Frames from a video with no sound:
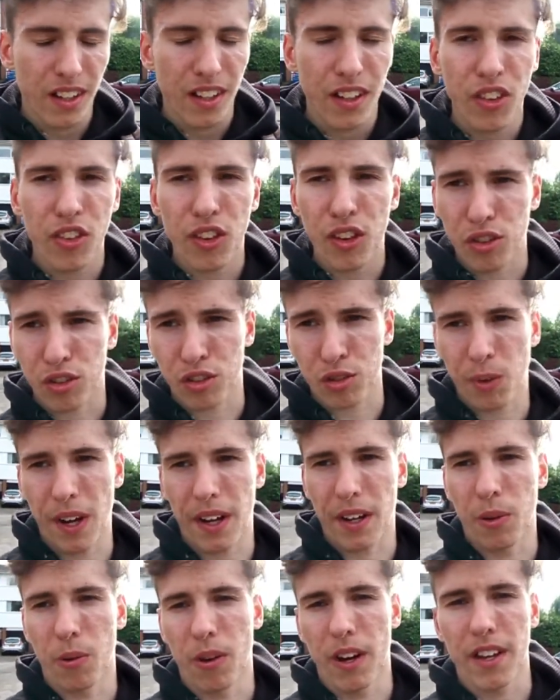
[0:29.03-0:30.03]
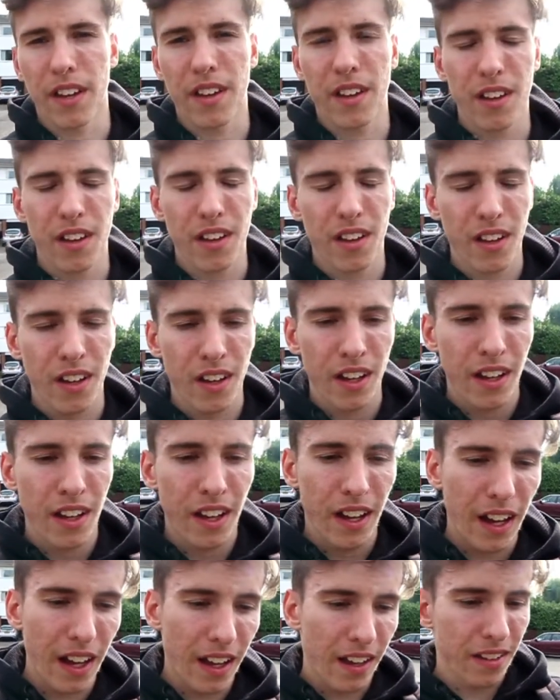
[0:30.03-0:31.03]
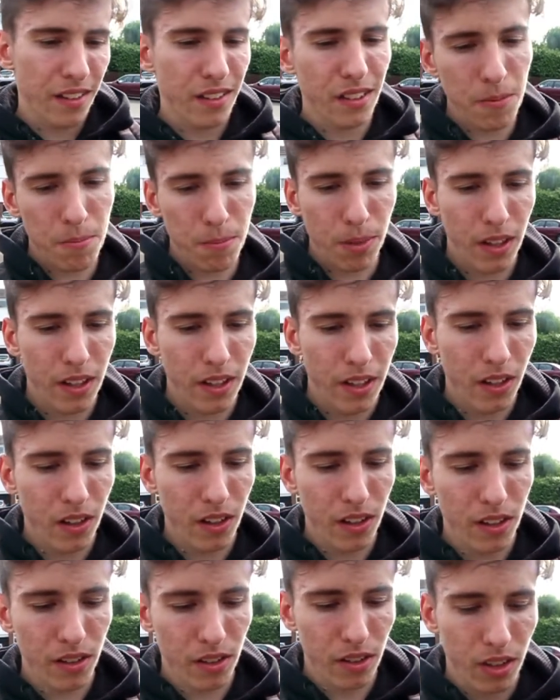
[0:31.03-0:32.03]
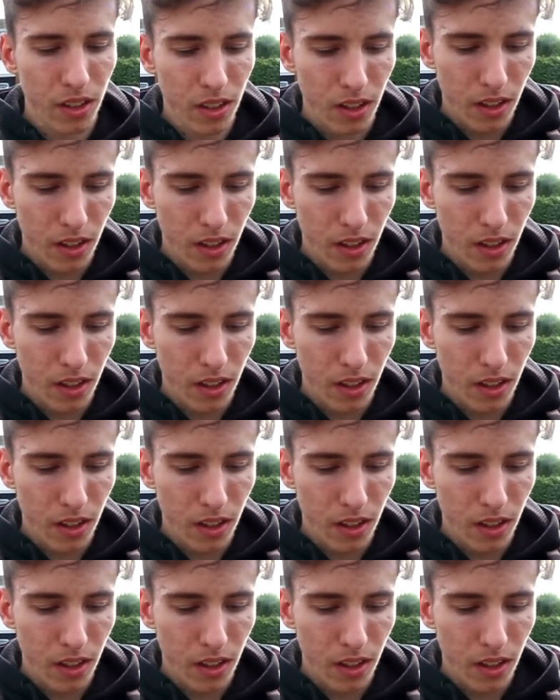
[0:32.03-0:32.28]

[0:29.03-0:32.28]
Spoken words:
The Swegway. Simply, guys,